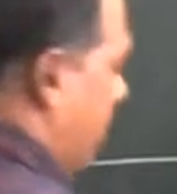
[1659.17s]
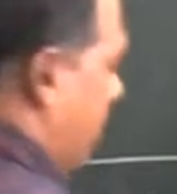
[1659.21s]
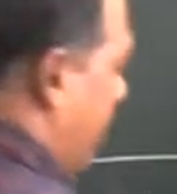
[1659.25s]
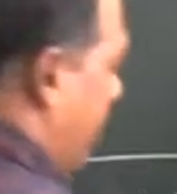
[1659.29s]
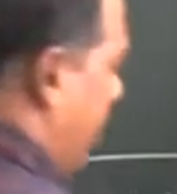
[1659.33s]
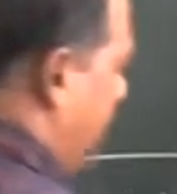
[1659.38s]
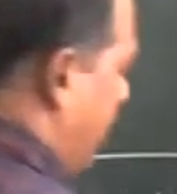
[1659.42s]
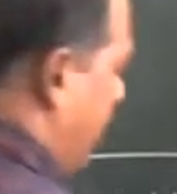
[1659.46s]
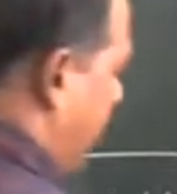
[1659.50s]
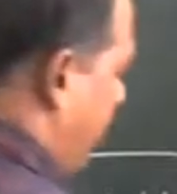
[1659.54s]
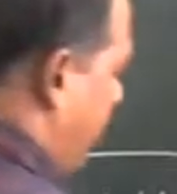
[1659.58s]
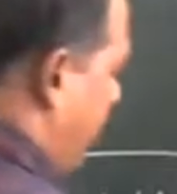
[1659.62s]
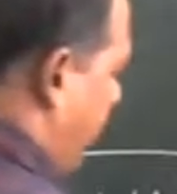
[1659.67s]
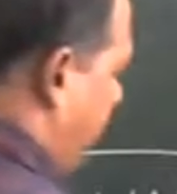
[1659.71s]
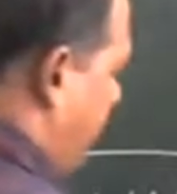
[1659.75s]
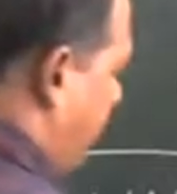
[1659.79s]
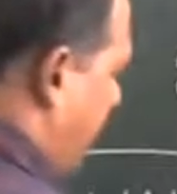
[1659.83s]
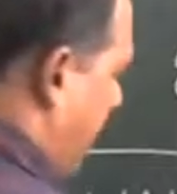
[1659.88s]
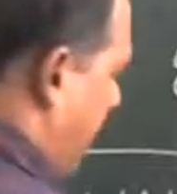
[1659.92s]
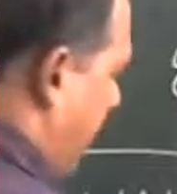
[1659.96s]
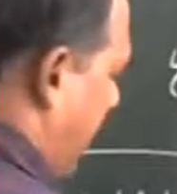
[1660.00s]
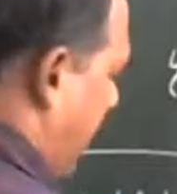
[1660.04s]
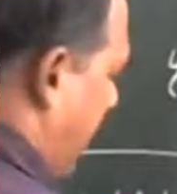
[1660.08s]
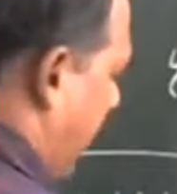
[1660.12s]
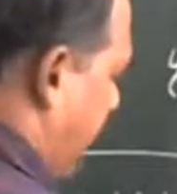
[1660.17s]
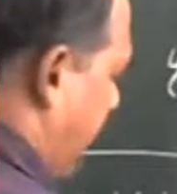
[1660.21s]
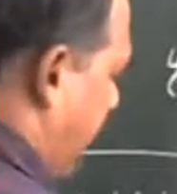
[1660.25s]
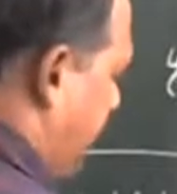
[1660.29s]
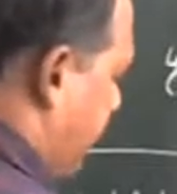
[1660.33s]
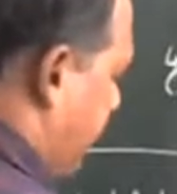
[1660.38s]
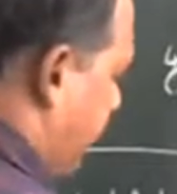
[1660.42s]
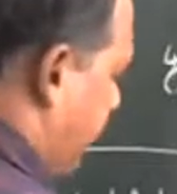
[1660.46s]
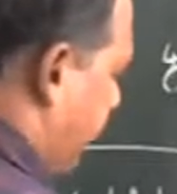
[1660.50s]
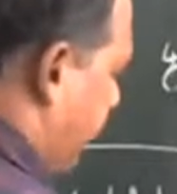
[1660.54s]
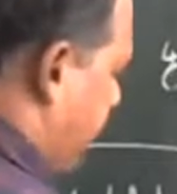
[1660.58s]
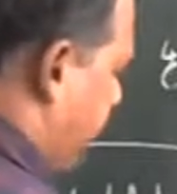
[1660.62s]

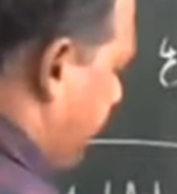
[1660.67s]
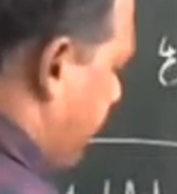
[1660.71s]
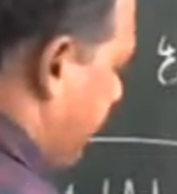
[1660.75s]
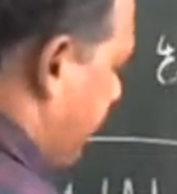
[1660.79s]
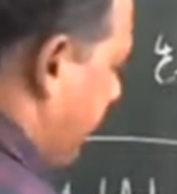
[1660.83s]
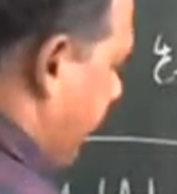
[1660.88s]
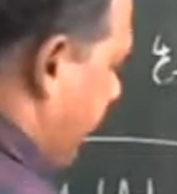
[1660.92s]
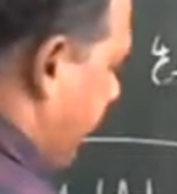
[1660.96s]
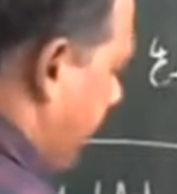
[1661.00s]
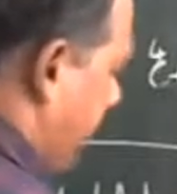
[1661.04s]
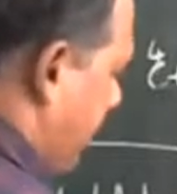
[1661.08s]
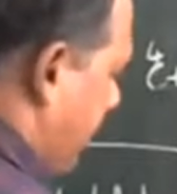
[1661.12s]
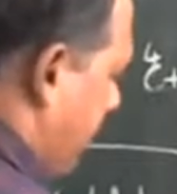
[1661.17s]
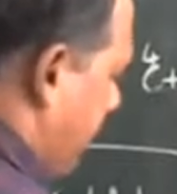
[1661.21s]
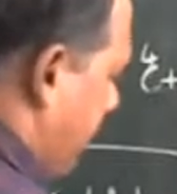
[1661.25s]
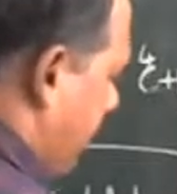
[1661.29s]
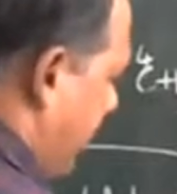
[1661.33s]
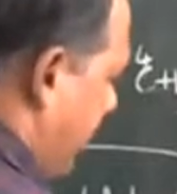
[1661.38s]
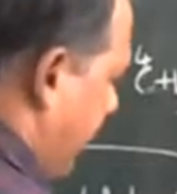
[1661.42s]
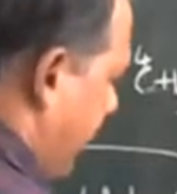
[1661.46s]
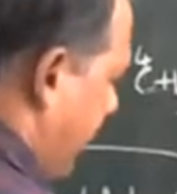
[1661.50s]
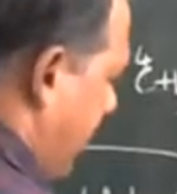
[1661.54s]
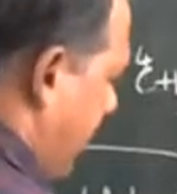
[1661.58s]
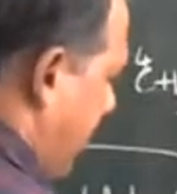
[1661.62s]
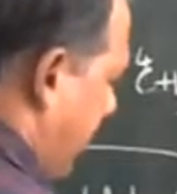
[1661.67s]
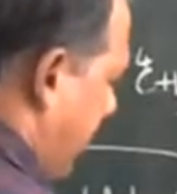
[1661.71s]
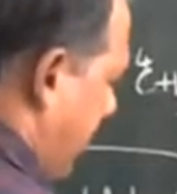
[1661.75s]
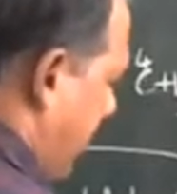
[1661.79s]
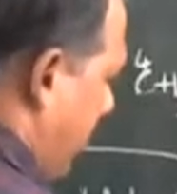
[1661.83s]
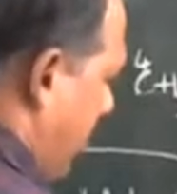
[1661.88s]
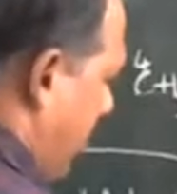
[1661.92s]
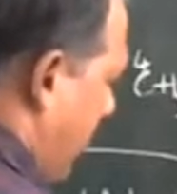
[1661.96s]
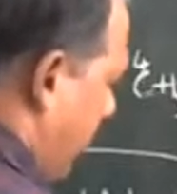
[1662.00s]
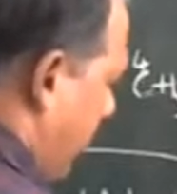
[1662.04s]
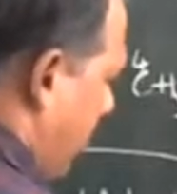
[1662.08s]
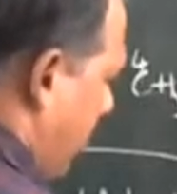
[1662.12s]
CH3, C double
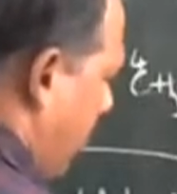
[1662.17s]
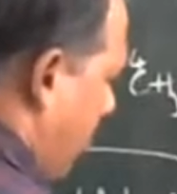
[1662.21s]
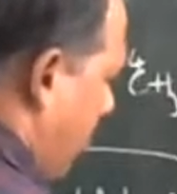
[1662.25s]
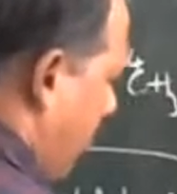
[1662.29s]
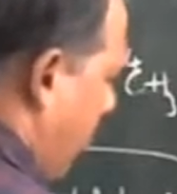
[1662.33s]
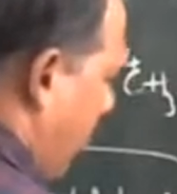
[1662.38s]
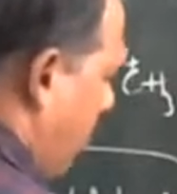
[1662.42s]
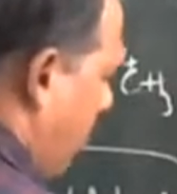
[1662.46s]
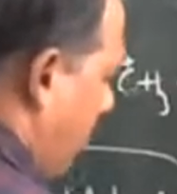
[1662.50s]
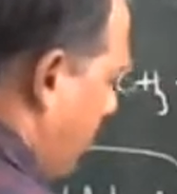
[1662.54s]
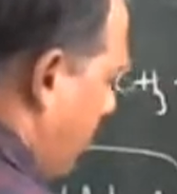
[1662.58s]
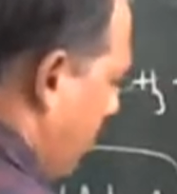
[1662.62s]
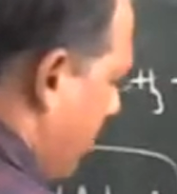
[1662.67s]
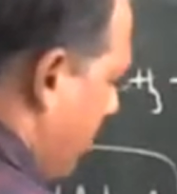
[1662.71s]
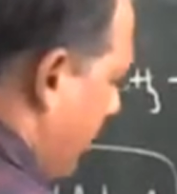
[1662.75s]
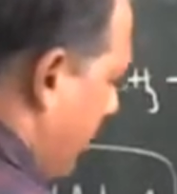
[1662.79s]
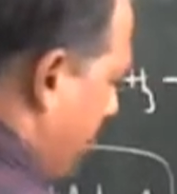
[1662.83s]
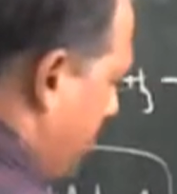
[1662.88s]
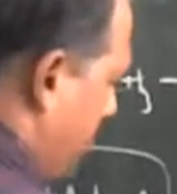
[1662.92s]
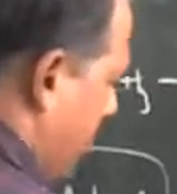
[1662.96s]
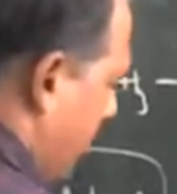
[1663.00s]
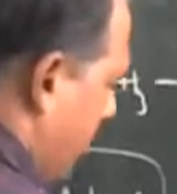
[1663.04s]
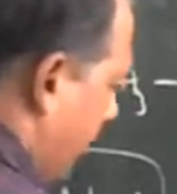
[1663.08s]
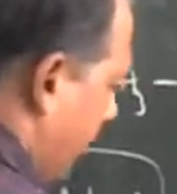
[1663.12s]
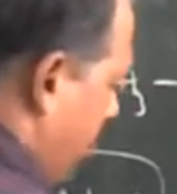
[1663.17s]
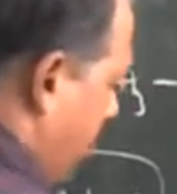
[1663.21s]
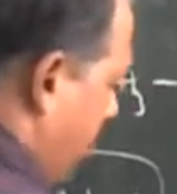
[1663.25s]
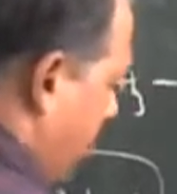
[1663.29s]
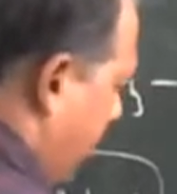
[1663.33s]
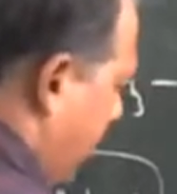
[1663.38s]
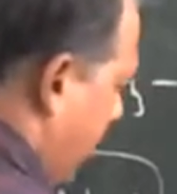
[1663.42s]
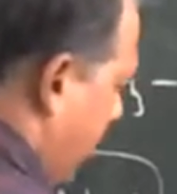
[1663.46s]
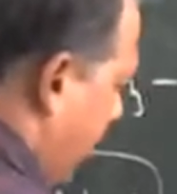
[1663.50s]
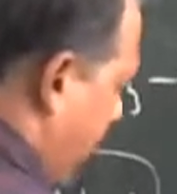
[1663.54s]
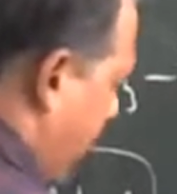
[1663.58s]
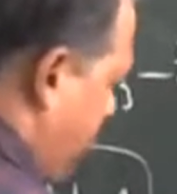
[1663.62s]
bond O,
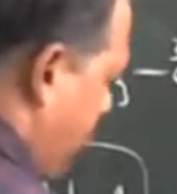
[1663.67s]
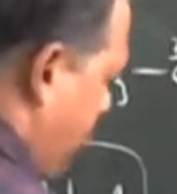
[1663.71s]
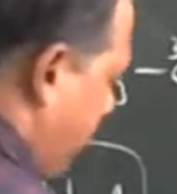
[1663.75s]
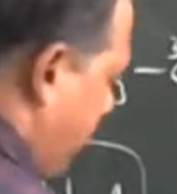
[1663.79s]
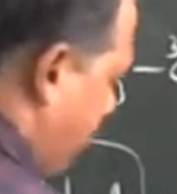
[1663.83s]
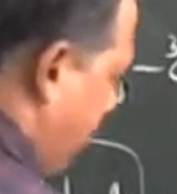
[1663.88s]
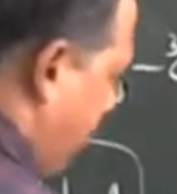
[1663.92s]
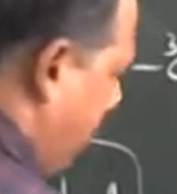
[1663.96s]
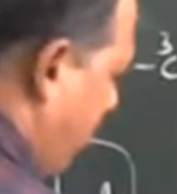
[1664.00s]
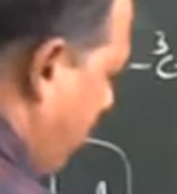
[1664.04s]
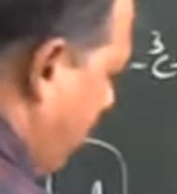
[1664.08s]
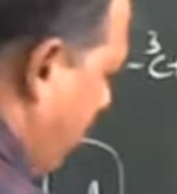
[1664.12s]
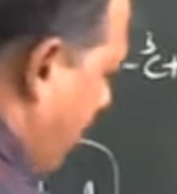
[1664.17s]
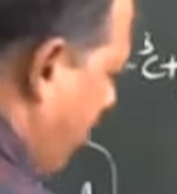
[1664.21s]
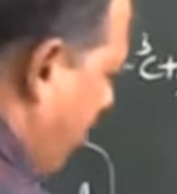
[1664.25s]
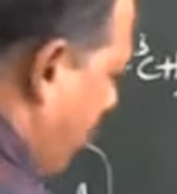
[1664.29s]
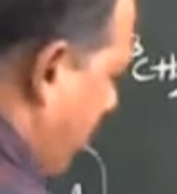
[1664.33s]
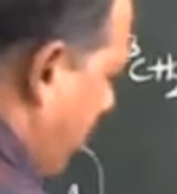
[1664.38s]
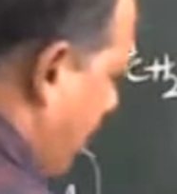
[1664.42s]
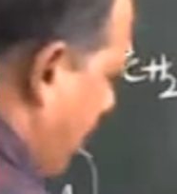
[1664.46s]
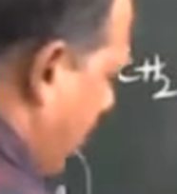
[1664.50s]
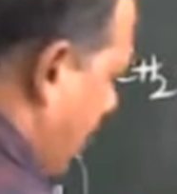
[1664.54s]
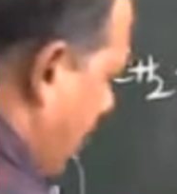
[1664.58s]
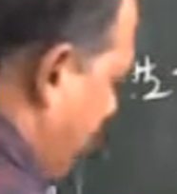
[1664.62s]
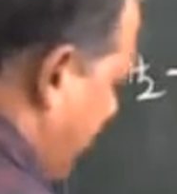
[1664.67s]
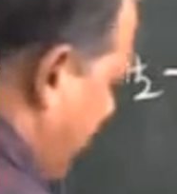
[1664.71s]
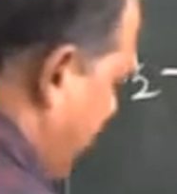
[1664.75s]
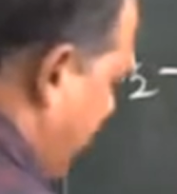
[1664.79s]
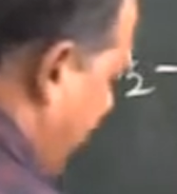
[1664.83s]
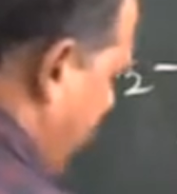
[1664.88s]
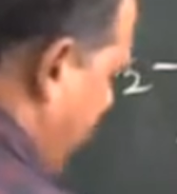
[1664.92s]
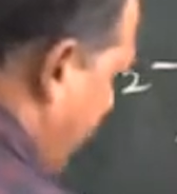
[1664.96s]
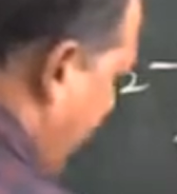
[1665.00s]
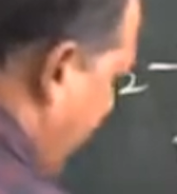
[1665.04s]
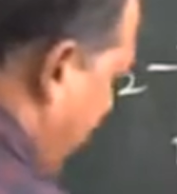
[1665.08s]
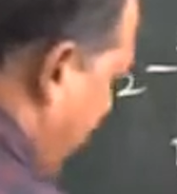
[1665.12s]
CH2,
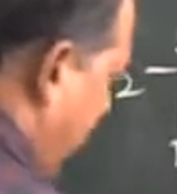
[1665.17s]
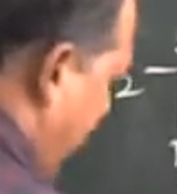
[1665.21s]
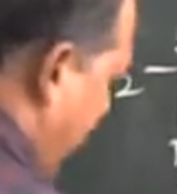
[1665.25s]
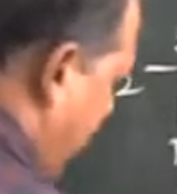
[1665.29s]
C double